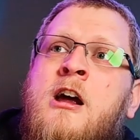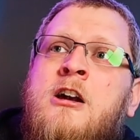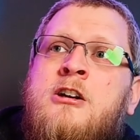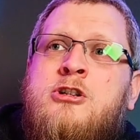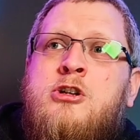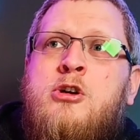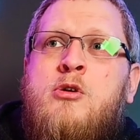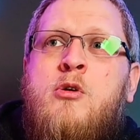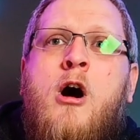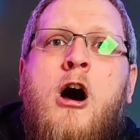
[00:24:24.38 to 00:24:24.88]

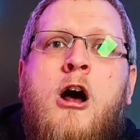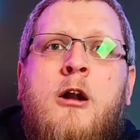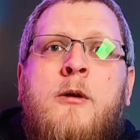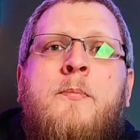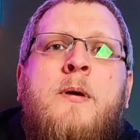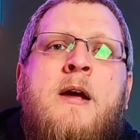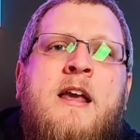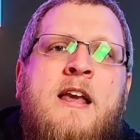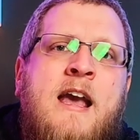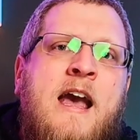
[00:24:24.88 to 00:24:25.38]
to
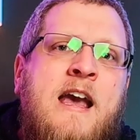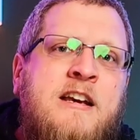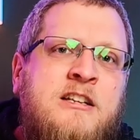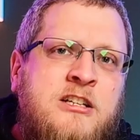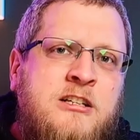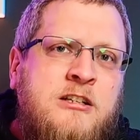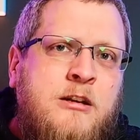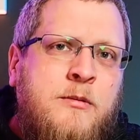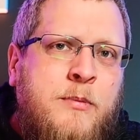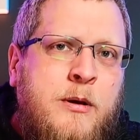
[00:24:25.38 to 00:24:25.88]
unpick
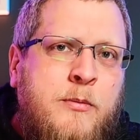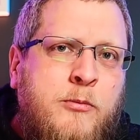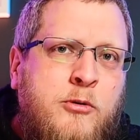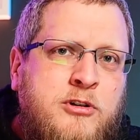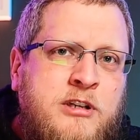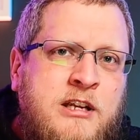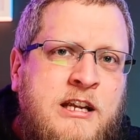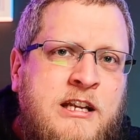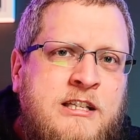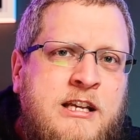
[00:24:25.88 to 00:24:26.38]
cases in a bit more
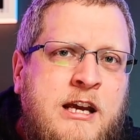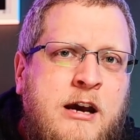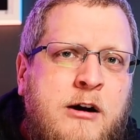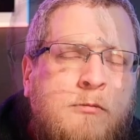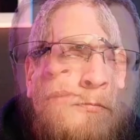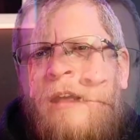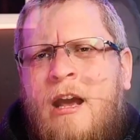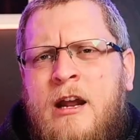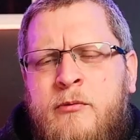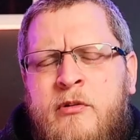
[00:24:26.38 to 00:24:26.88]

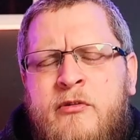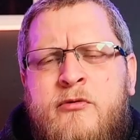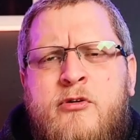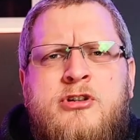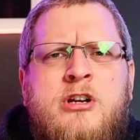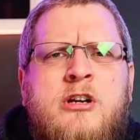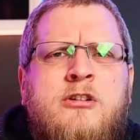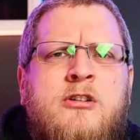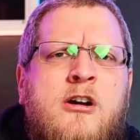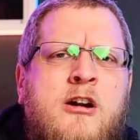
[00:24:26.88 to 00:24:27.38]
detail. And we've
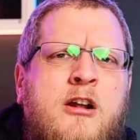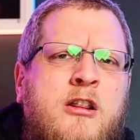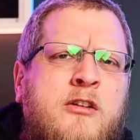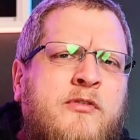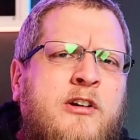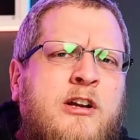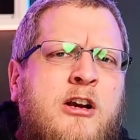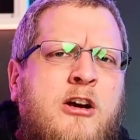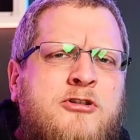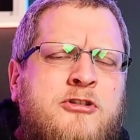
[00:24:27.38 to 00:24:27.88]
also done other
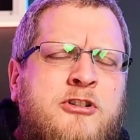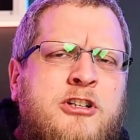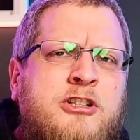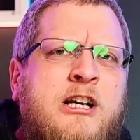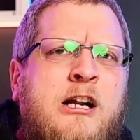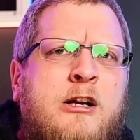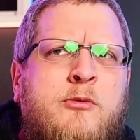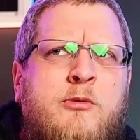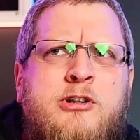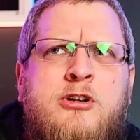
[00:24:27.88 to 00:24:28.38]
videos on the
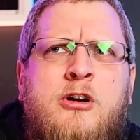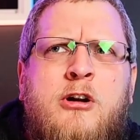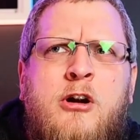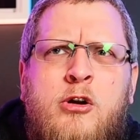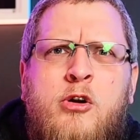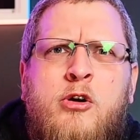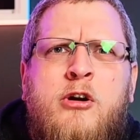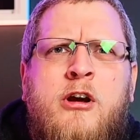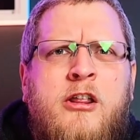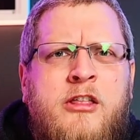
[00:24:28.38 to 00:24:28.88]
channel which kind of
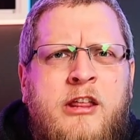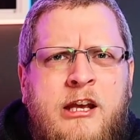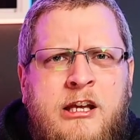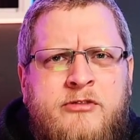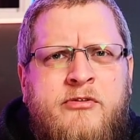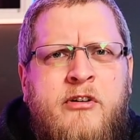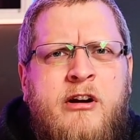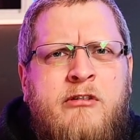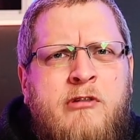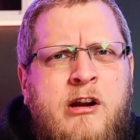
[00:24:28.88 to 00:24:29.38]
look at
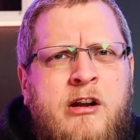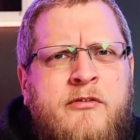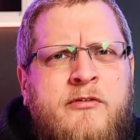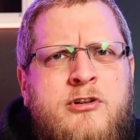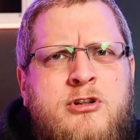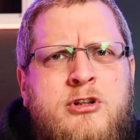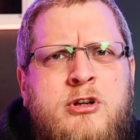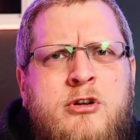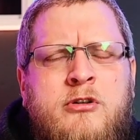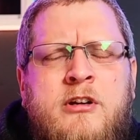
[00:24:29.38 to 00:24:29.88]
things very
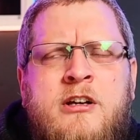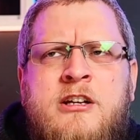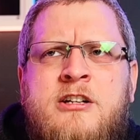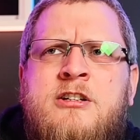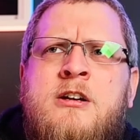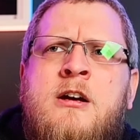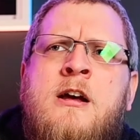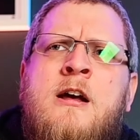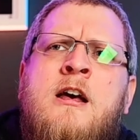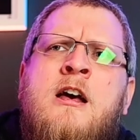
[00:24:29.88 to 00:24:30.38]
relevant to
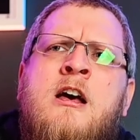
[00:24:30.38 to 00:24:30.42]
this.